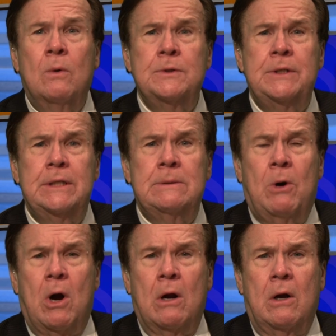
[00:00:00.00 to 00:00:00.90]
We'll see you
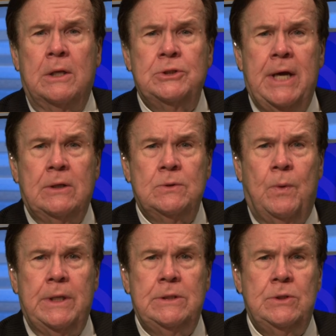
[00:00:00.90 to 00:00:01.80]
tomorrow on Channel
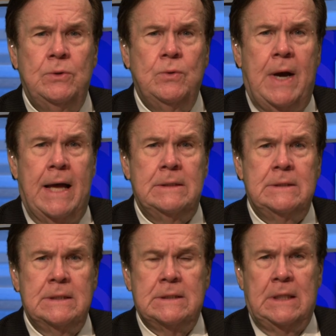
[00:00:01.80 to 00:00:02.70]
22 at
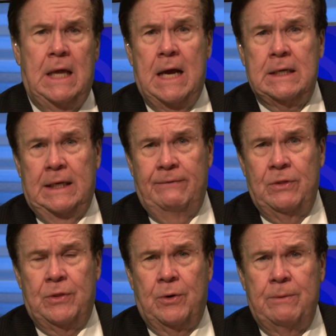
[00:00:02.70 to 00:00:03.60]
6 o'clock and
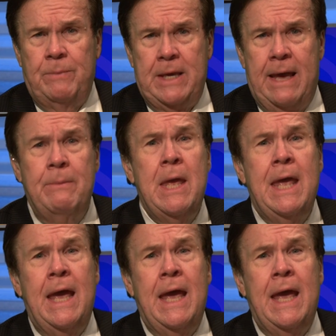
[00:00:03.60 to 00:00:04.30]
11:30 p.m.